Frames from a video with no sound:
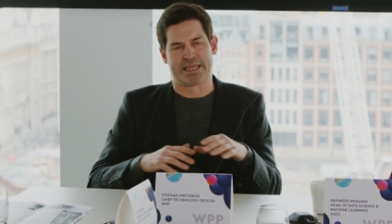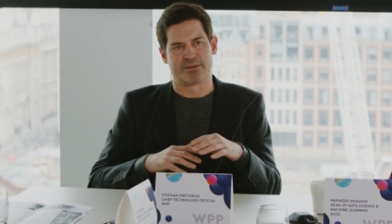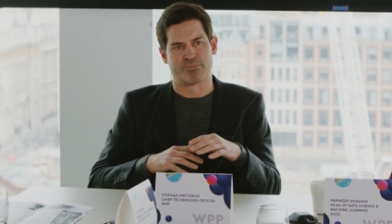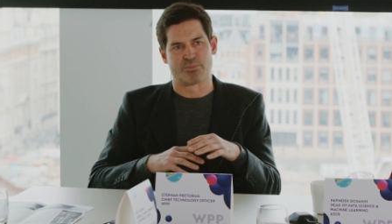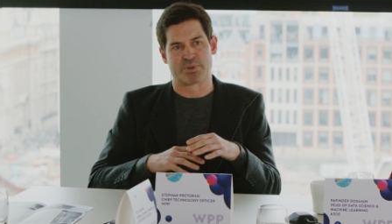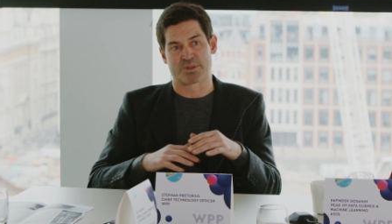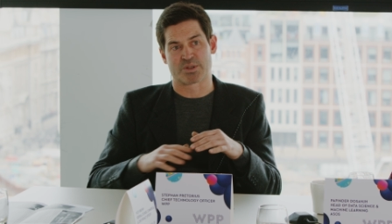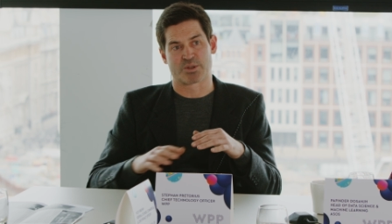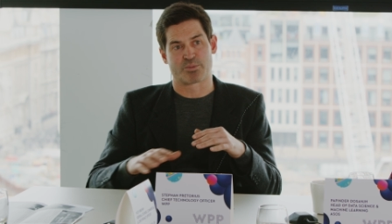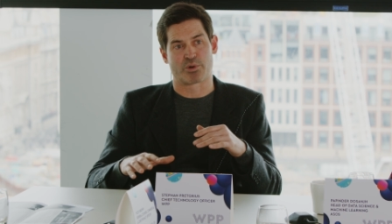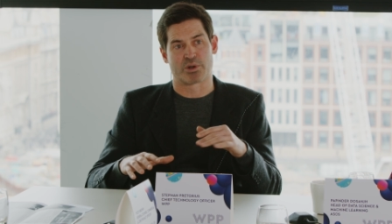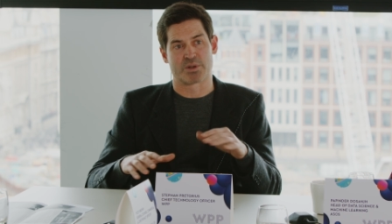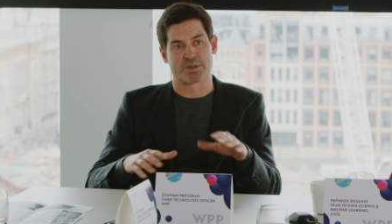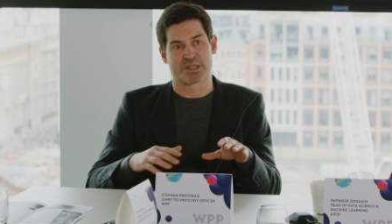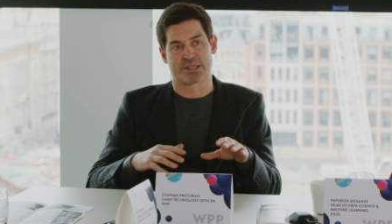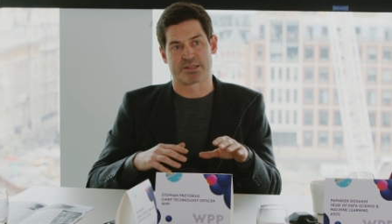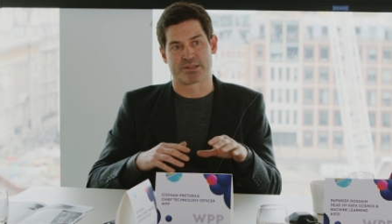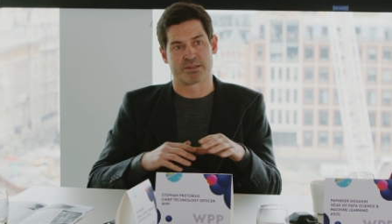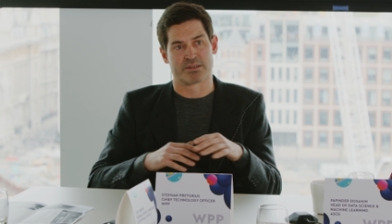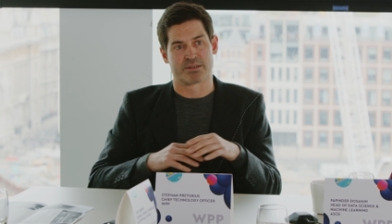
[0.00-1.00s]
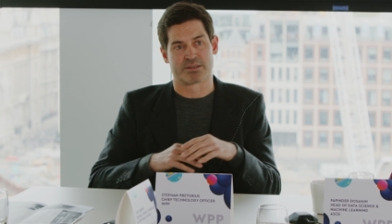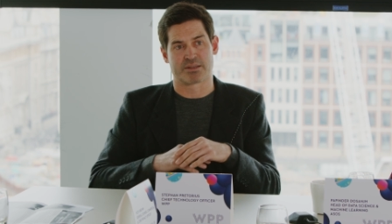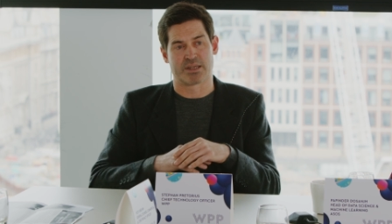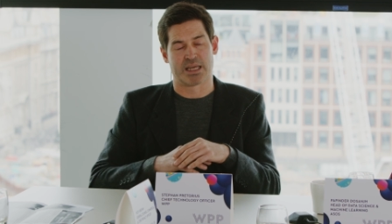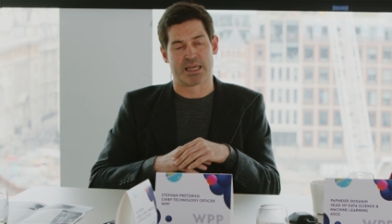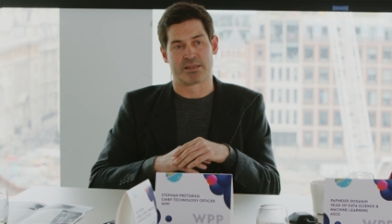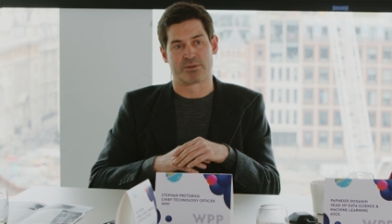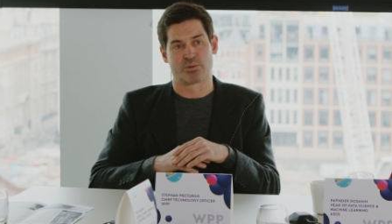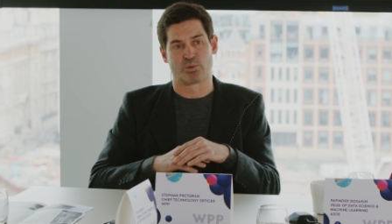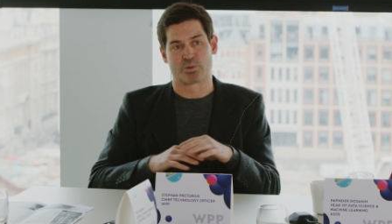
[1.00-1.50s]
in business processes
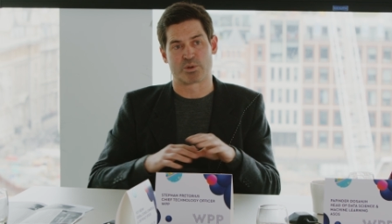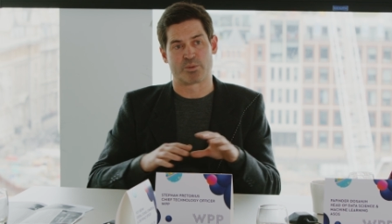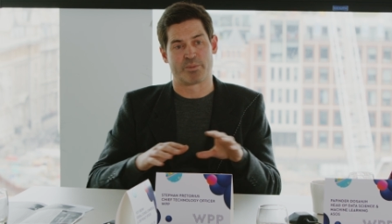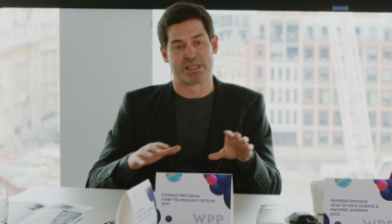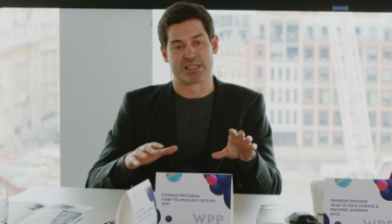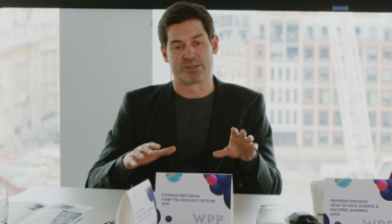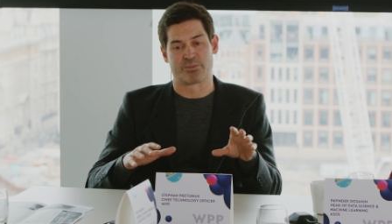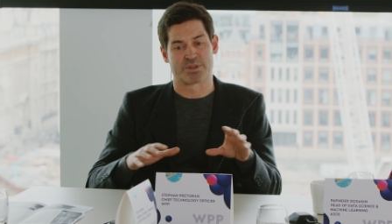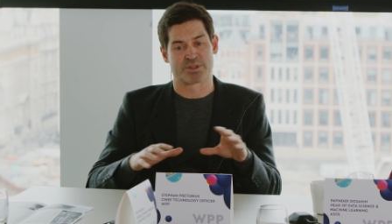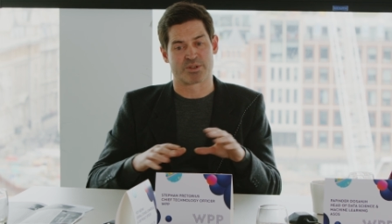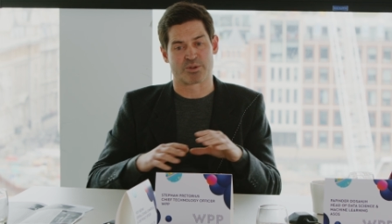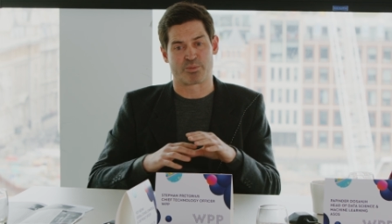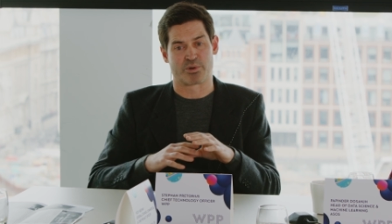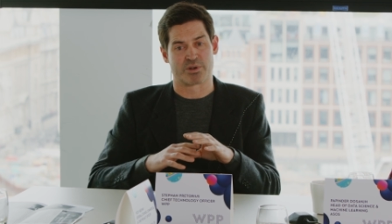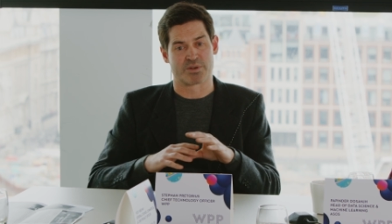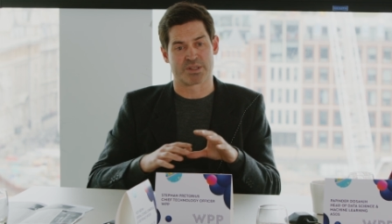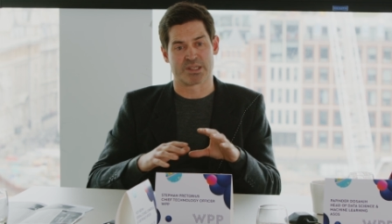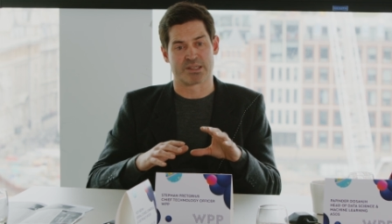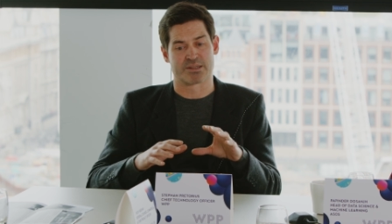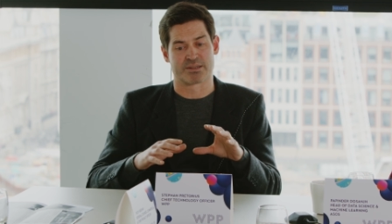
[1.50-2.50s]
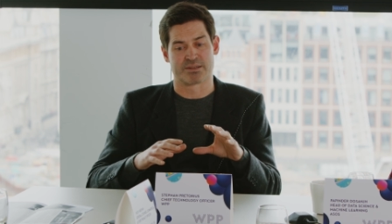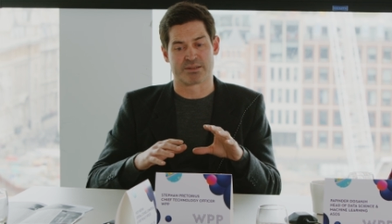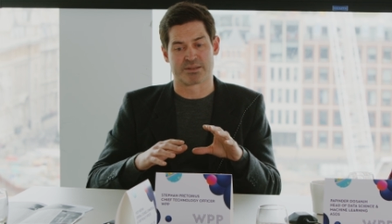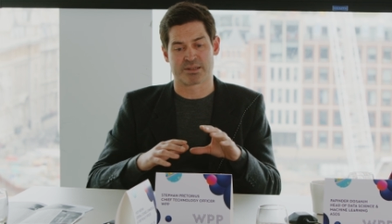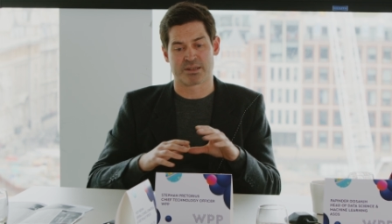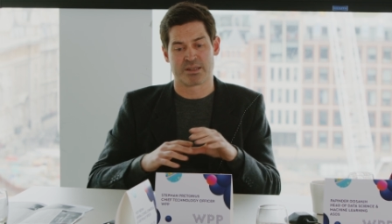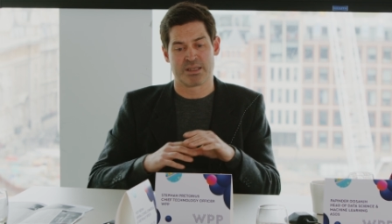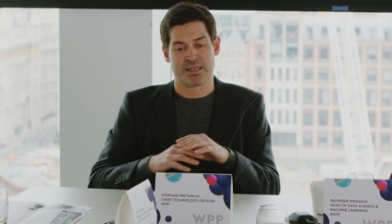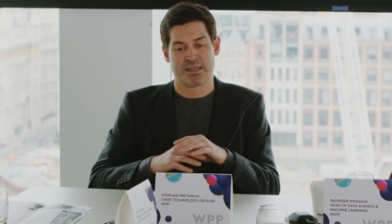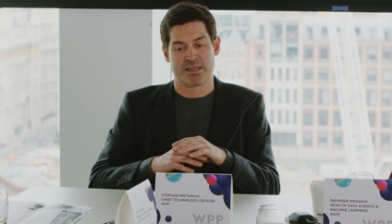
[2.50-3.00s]
and automating business
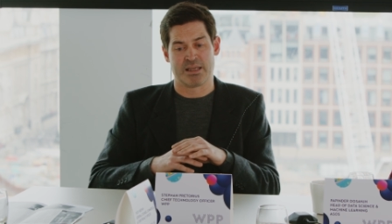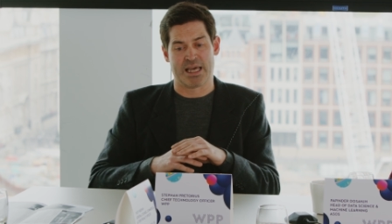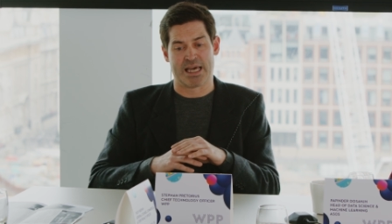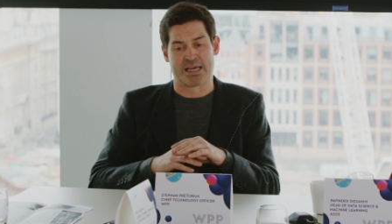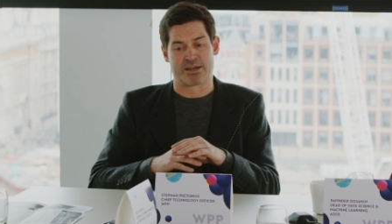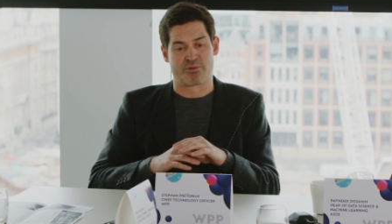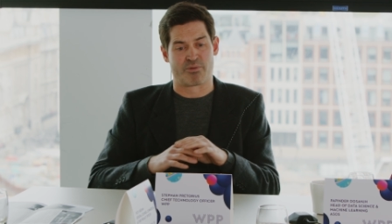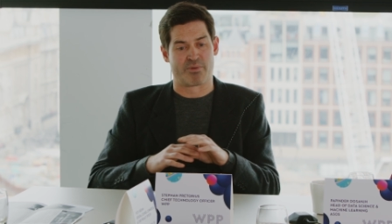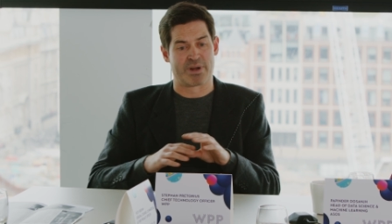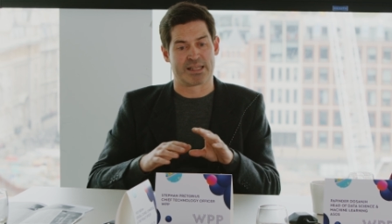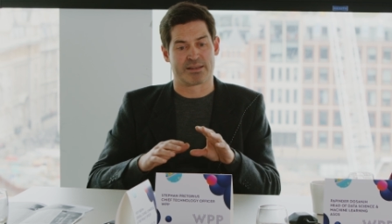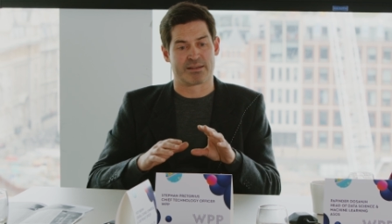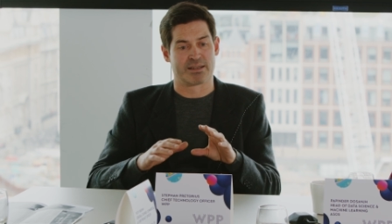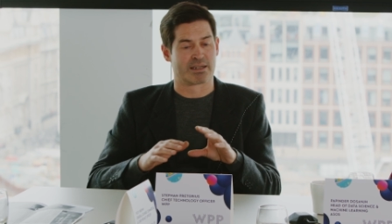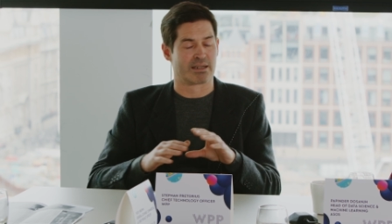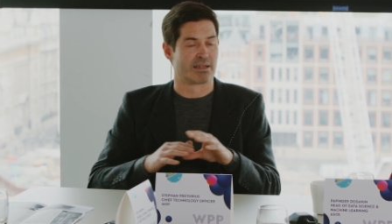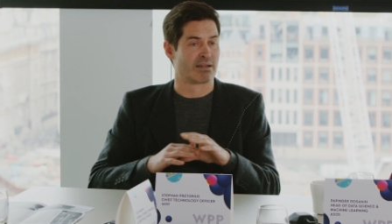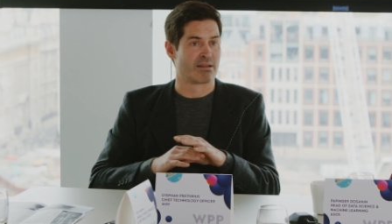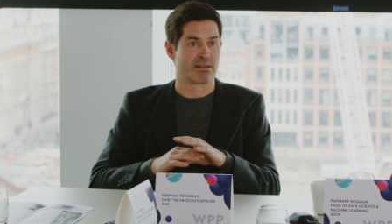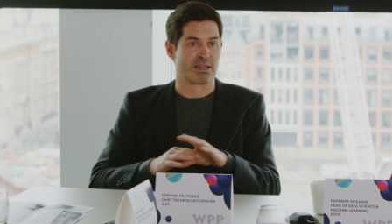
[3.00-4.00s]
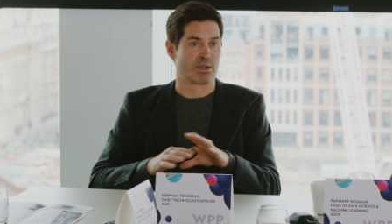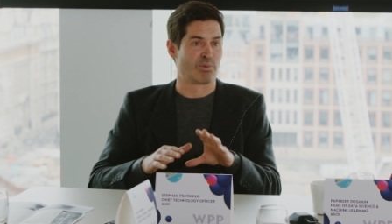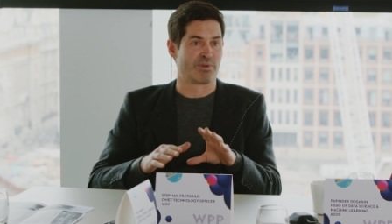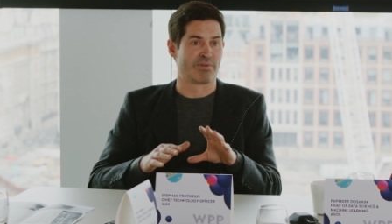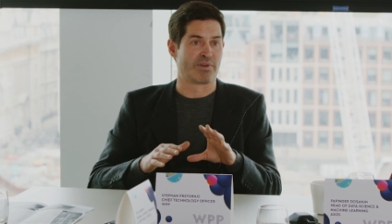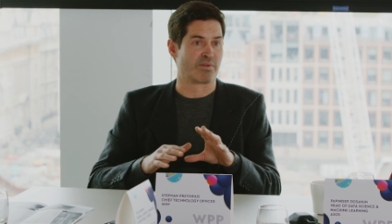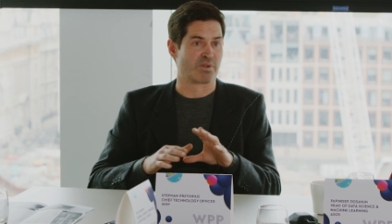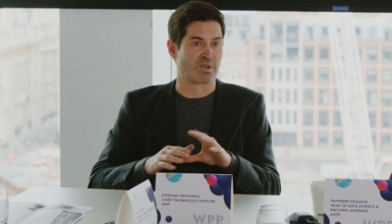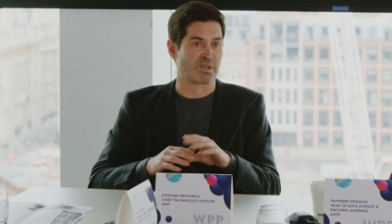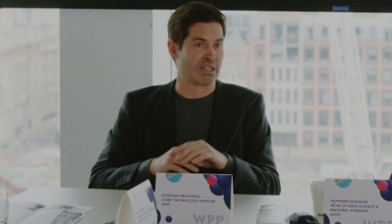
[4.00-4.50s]
processes at a rate that I don't think we've ever